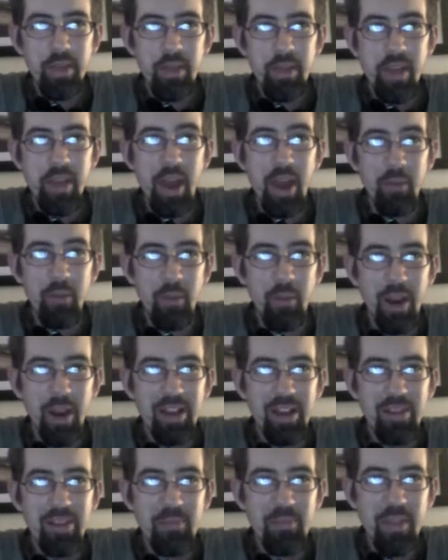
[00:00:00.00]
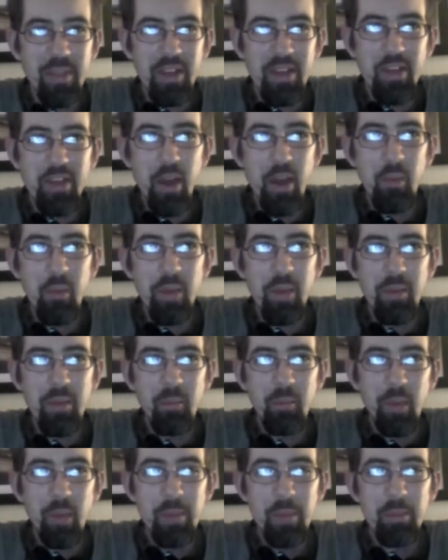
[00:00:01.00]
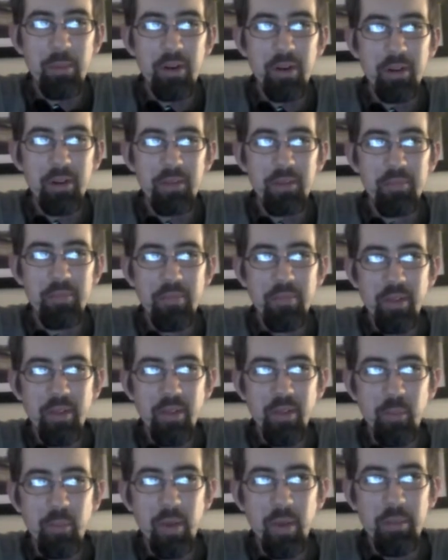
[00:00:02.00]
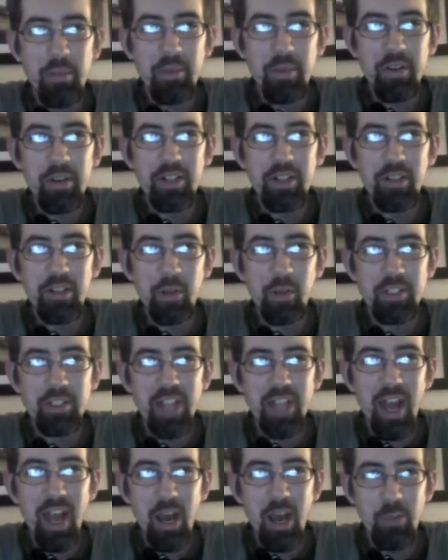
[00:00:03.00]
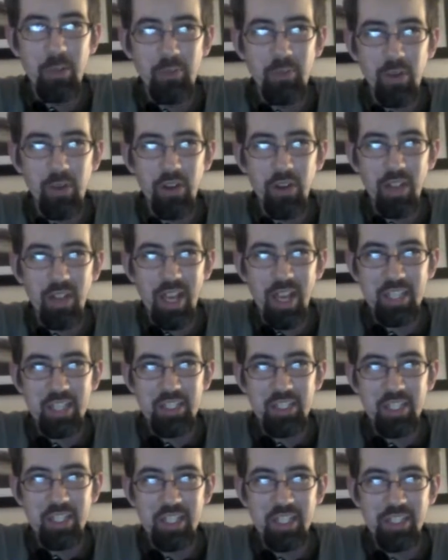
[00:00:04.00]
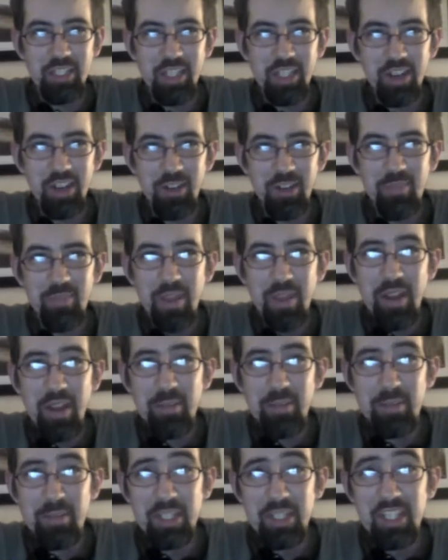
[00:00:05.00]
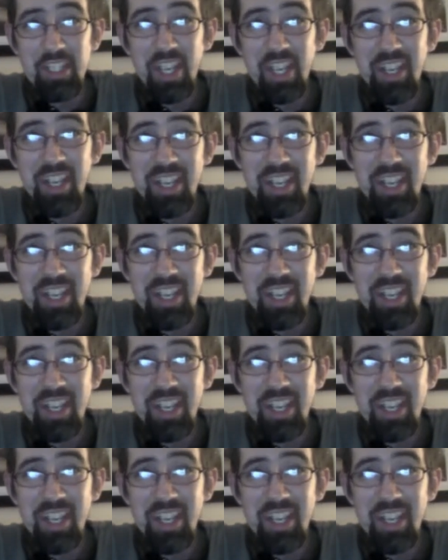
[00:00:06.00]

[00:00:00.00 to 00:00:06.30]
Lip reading: Yeah, right. No, Whitmer was not up for election this year. Michigan.